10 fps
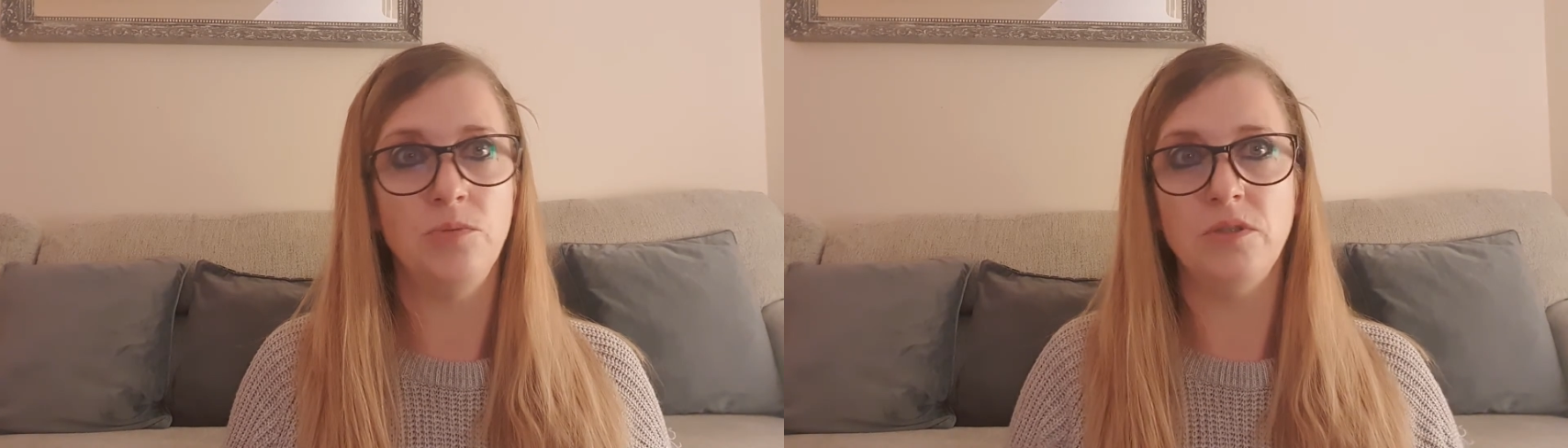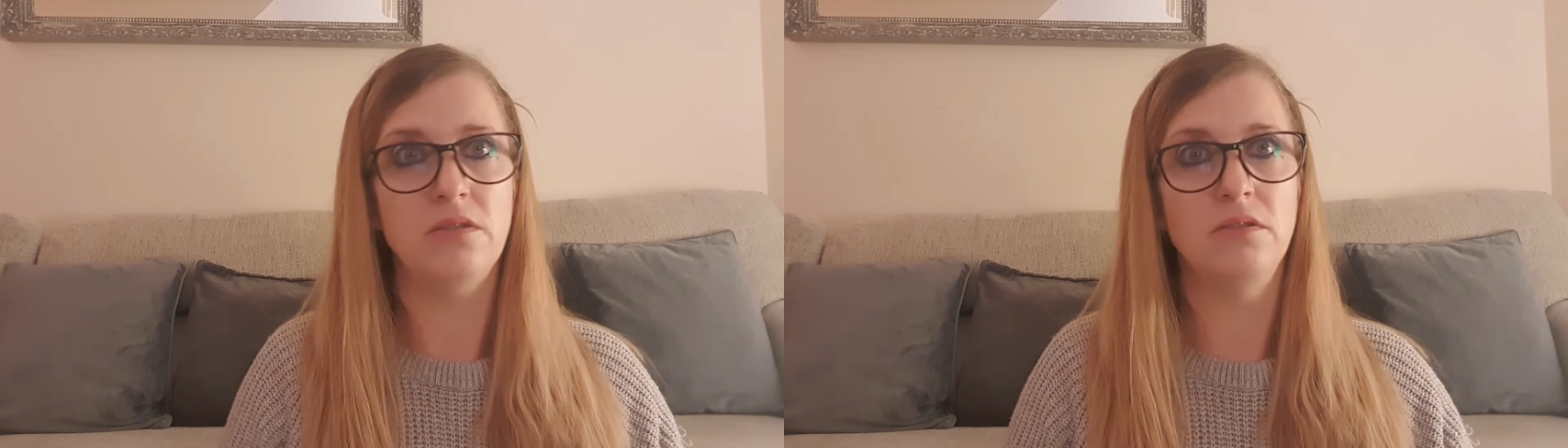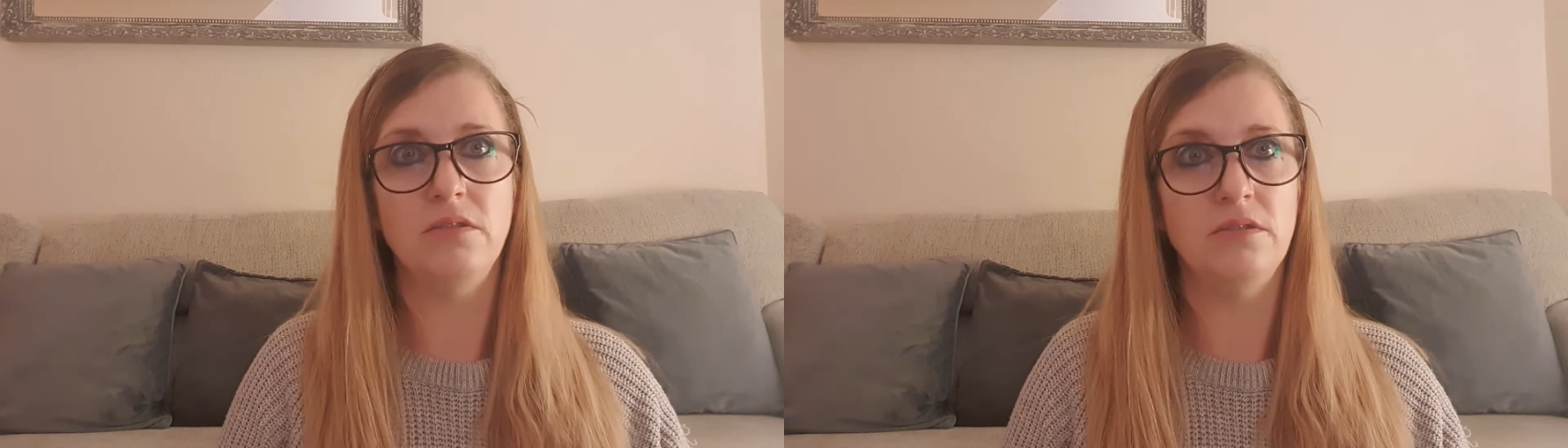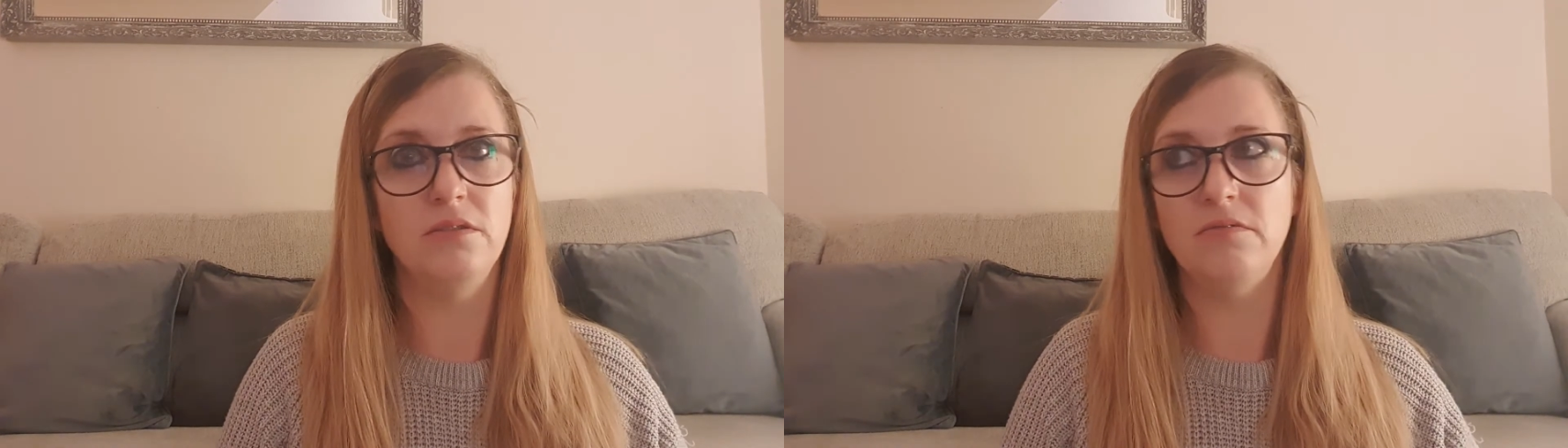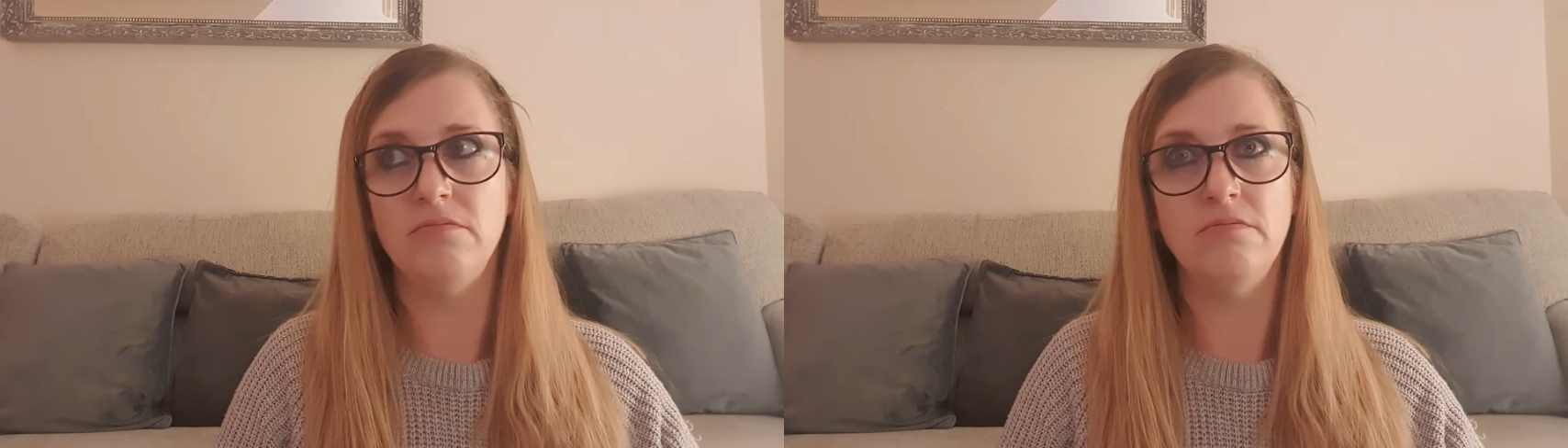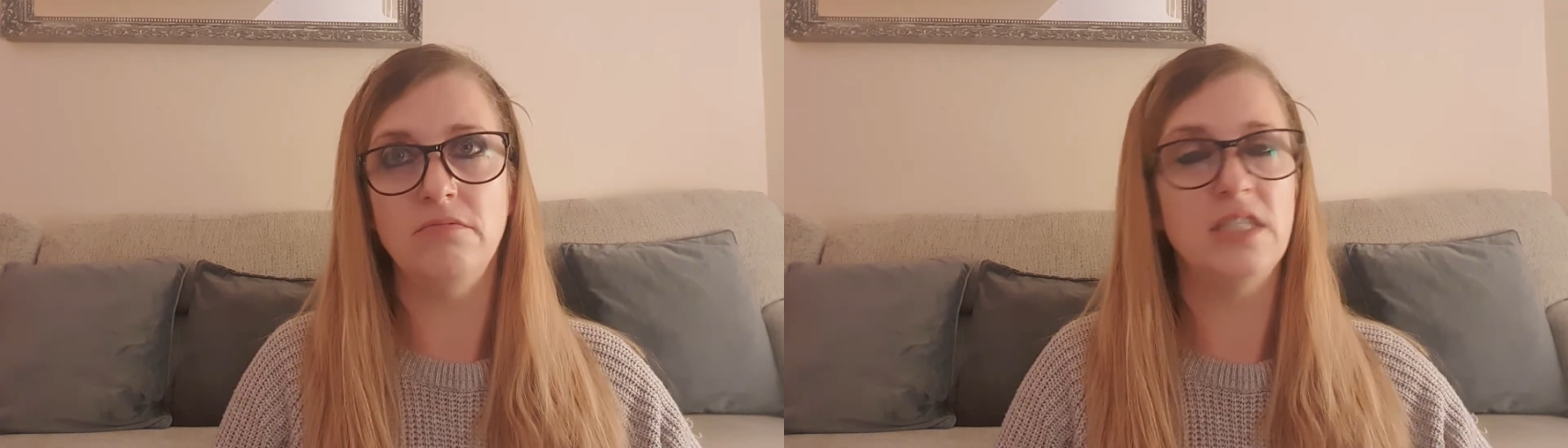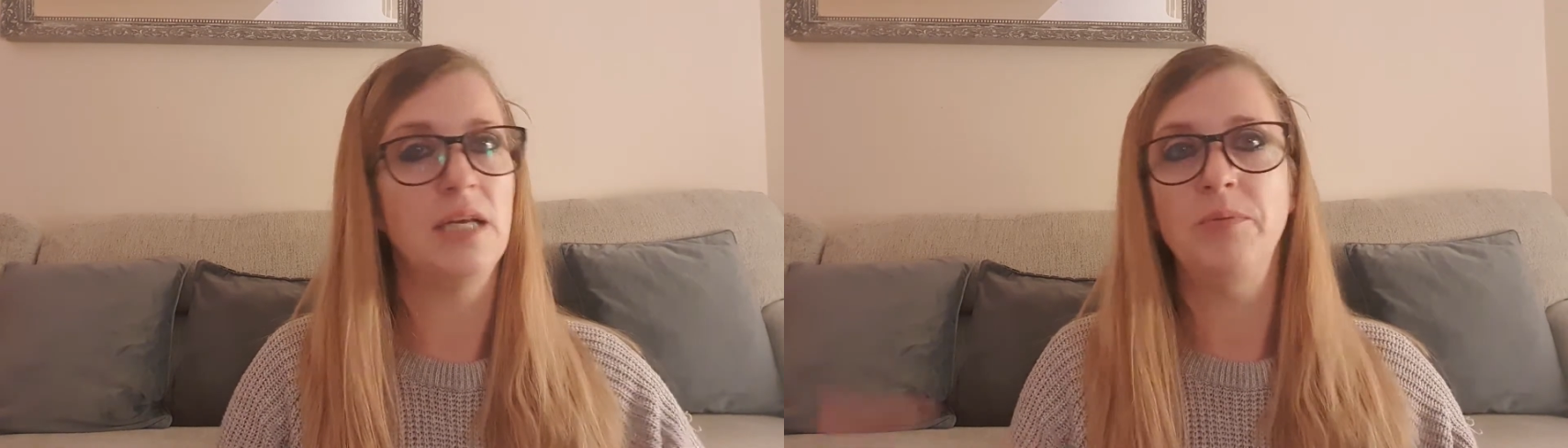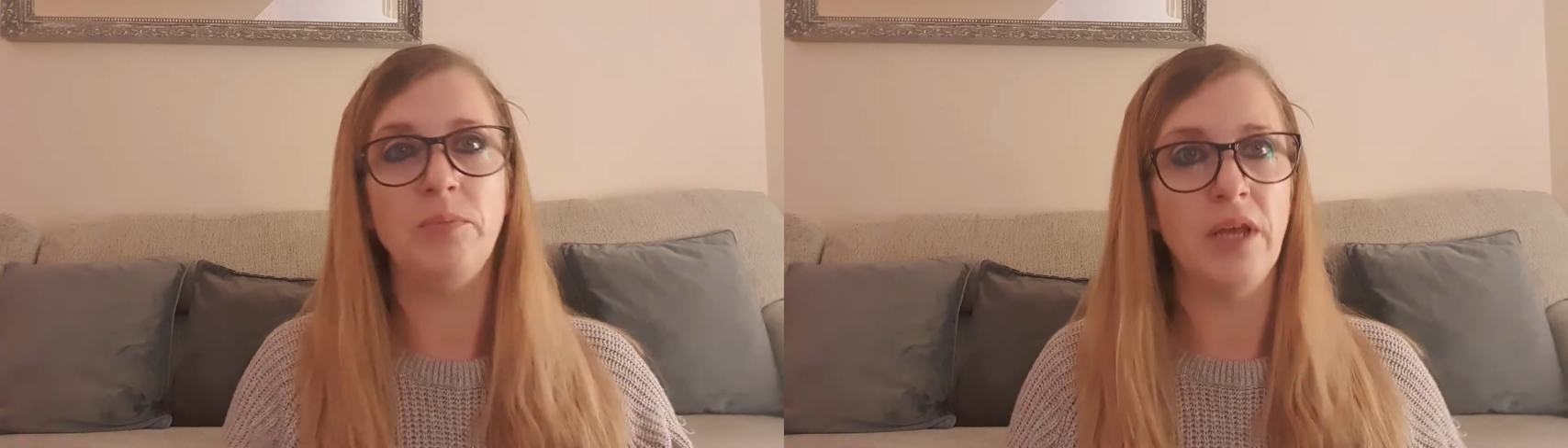was
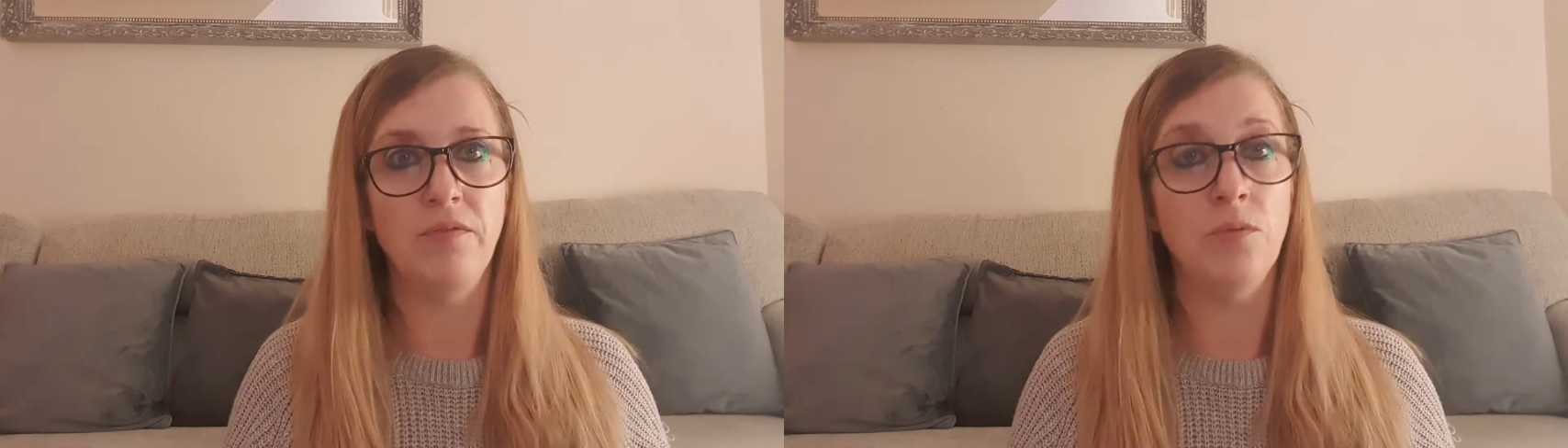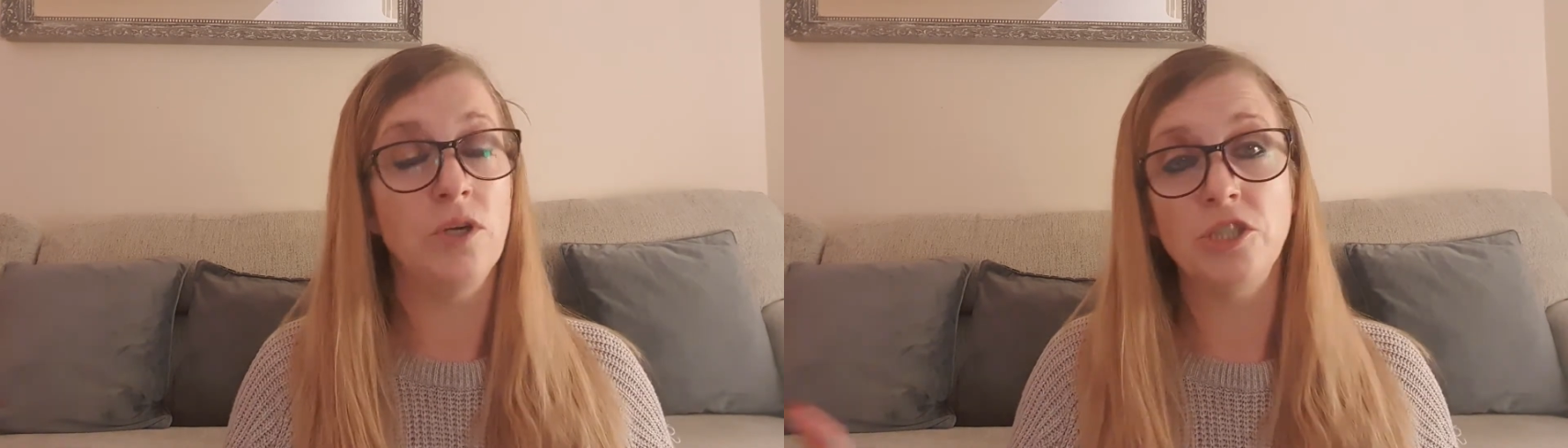sleeping with everyone.